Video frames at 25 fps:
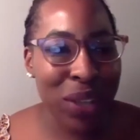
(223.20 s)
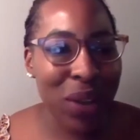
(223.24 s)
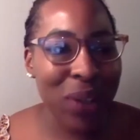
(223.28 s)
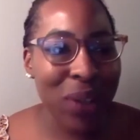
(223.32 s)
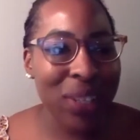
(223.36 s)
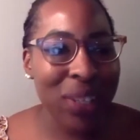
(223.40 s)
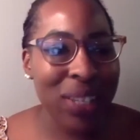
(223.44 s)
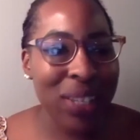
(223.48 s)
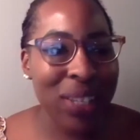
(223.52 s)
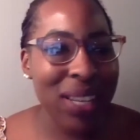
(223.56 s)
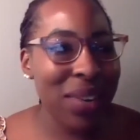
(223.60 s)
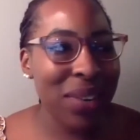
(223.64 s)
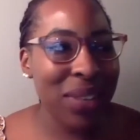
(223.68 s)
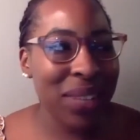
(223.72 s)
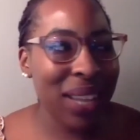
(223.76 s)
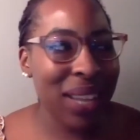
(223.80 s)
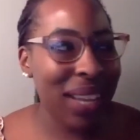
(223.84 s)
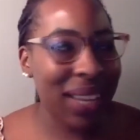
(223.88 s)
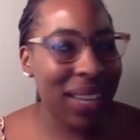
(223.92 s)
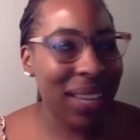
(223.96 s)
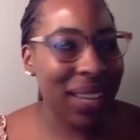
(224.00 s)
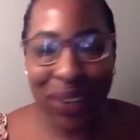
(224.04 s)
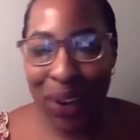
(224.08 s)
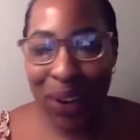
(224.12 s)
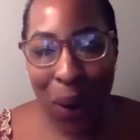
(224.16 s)
results. And
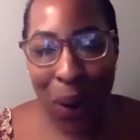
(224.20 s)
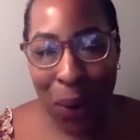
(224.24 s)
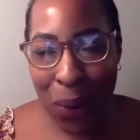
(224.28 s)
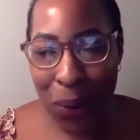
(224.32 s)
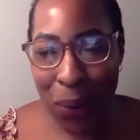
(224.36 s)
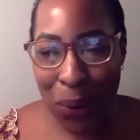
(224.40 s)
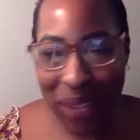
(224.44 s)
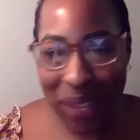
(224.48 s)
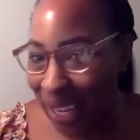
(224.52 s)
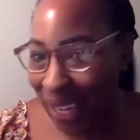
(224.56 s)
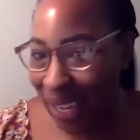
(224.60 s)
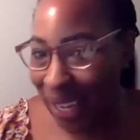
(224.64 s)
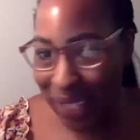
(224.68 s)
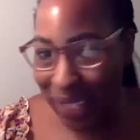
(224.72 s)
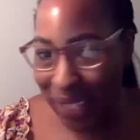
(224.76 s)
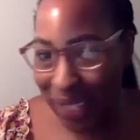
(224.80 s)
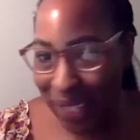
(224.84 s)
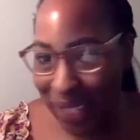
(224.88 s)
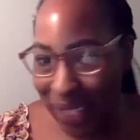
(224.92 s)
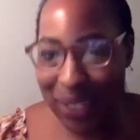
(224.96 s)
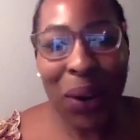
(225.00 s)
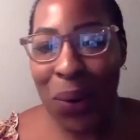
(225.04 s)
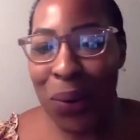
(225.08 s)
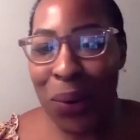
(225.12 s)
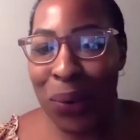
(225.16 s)
they're like, no,
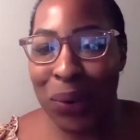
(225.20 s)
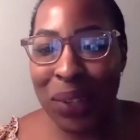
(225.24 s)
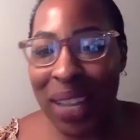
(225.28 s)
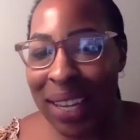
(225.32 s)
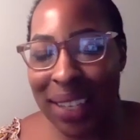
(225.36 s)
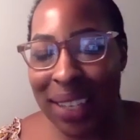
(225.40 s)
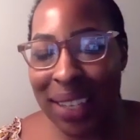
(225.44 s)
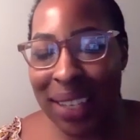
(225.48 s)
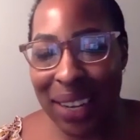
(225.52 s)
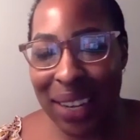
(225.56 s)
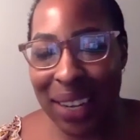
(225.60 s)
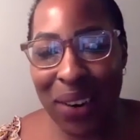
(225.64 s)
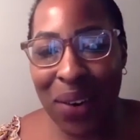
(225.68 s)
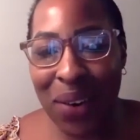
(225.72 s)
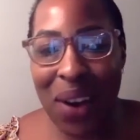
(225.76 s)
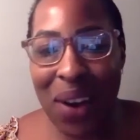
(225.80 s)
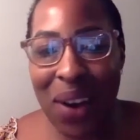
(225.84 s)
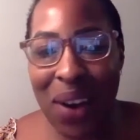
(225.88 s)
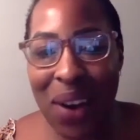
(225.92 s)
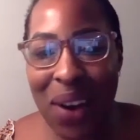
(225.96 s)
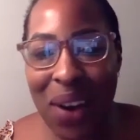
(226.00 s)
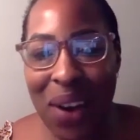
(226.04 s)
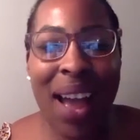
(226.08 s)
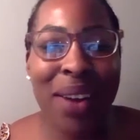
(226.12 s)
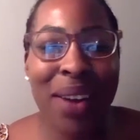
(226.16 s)

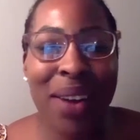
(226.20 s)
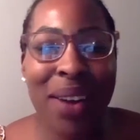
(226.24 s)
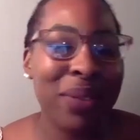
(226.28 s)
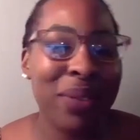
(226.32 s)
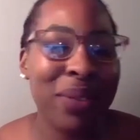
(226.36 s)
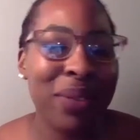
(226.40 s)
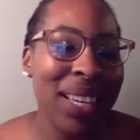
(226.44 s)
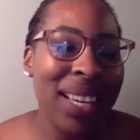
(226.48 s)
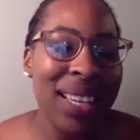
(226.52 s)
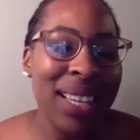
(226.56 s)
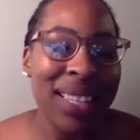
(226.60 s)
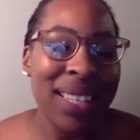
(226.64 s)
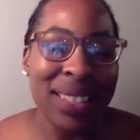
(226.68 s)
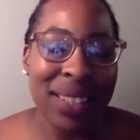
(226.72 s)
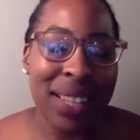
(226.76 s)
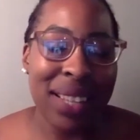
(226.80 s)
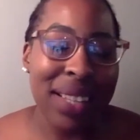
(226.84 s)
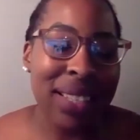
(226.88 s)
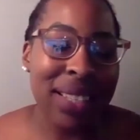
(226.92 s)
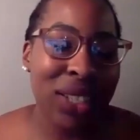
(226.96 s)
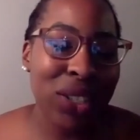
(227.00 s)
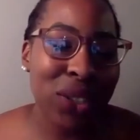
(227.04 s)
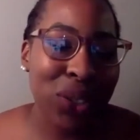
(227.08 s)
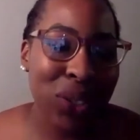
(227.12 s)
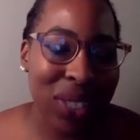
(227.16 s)
they don't have.
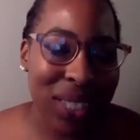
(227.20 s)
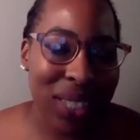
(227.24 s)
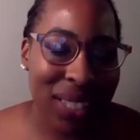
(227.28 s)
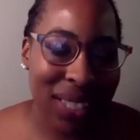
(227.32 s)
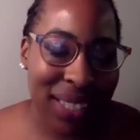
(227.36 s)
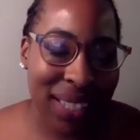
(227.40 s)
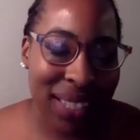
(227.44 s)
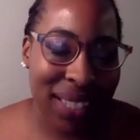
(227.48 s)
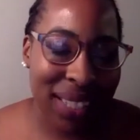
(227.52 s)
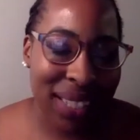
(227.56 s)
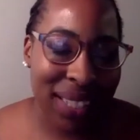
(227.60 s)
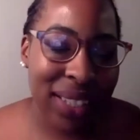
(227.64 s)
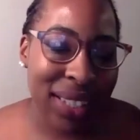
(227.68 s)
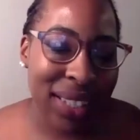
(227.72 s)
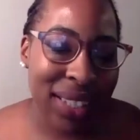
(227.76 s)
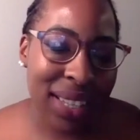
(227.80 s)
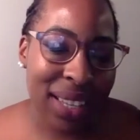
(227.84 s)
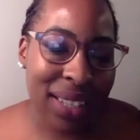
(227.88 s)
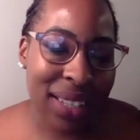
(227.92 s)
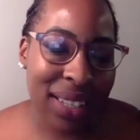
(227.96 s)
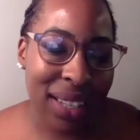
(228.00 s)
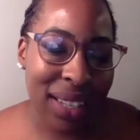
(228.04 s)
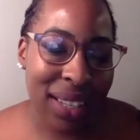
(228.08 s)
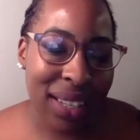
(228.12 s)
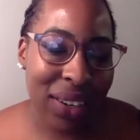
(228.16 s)
So that's interesting.
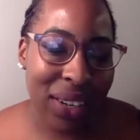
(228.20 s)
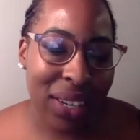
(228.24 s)
That's